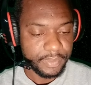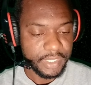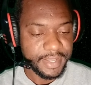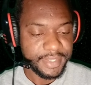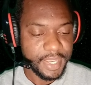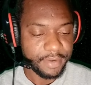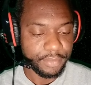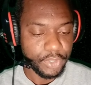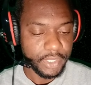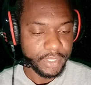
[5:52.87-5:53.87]
Is that
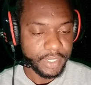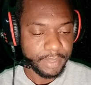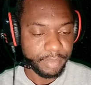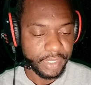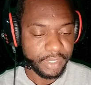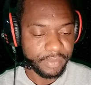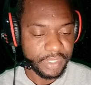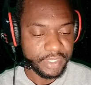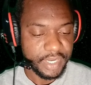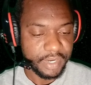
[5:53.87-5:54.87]
Zandvoort? I believe
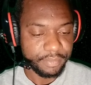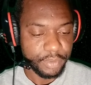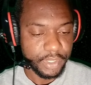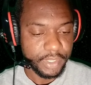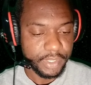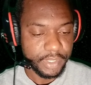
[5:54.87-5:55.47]
it's Zandvoort.